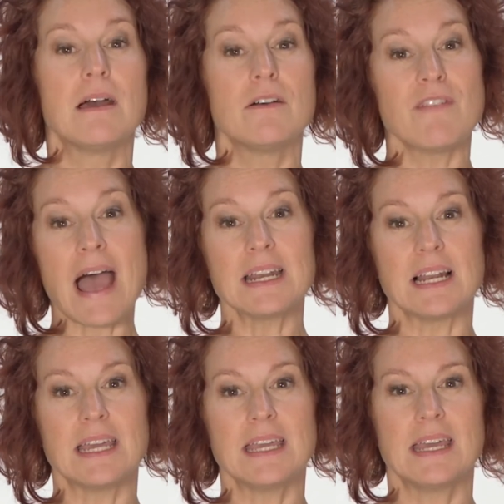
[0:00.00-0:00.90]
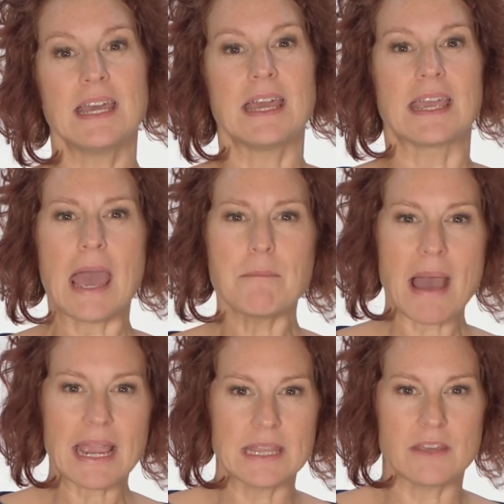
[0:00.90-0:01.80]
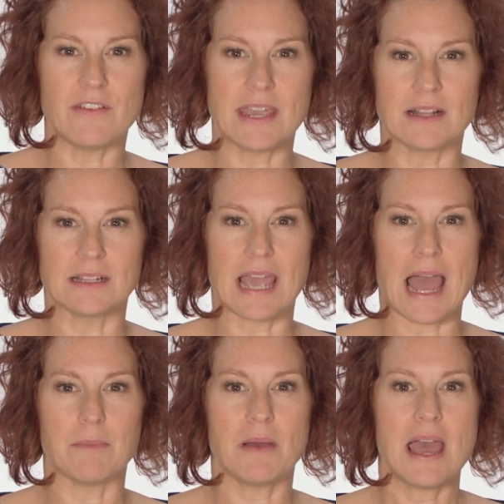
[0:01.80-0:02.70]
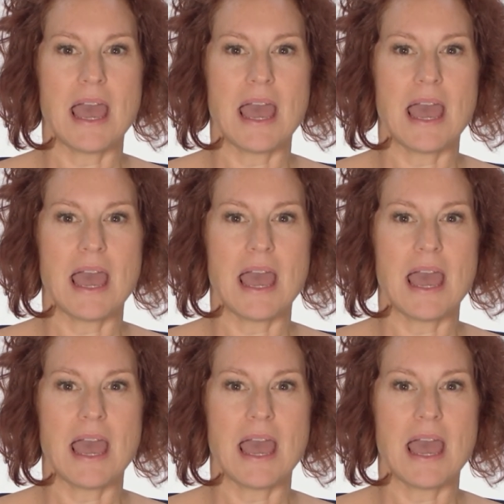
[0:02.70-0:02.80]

Finally, get back in the vehicle cab